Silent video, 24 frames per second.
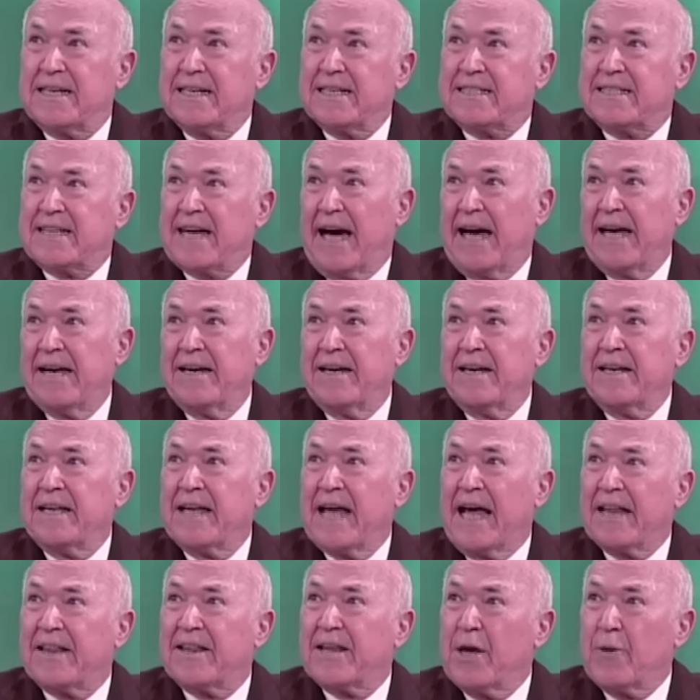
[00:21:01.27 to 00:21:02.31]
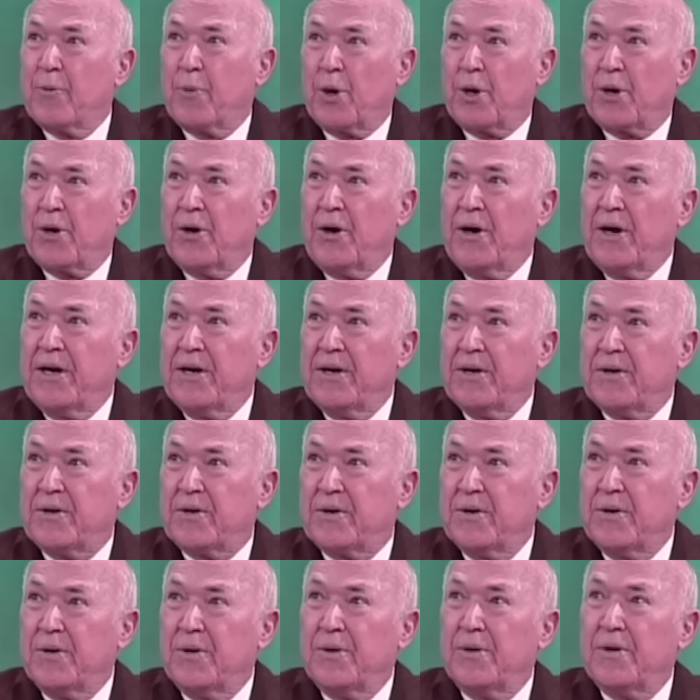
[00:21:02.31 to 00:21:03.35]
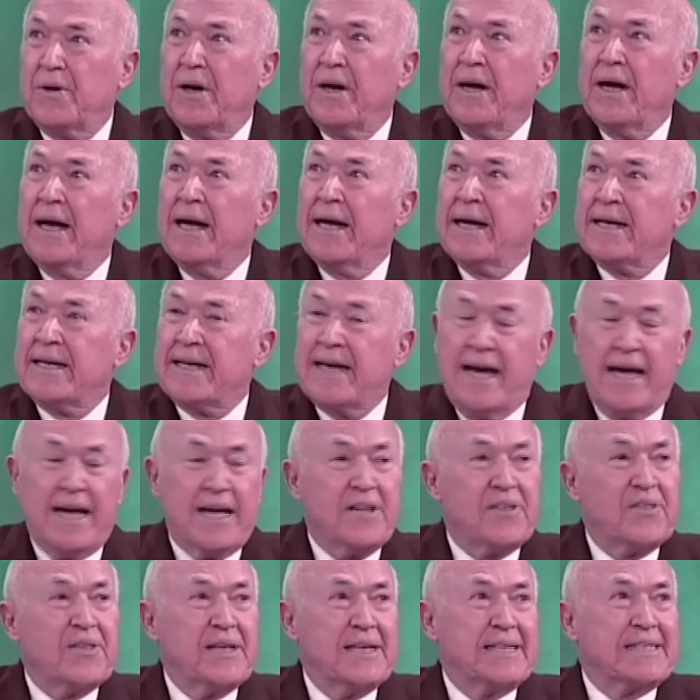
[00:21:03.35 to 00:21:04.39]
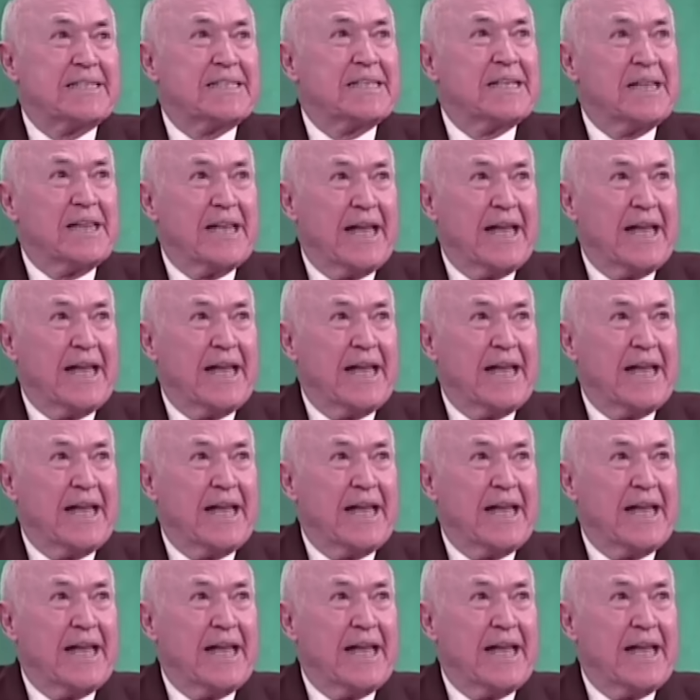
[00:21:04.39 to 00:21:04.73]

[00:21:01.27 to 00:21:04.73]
decided that they were going to take this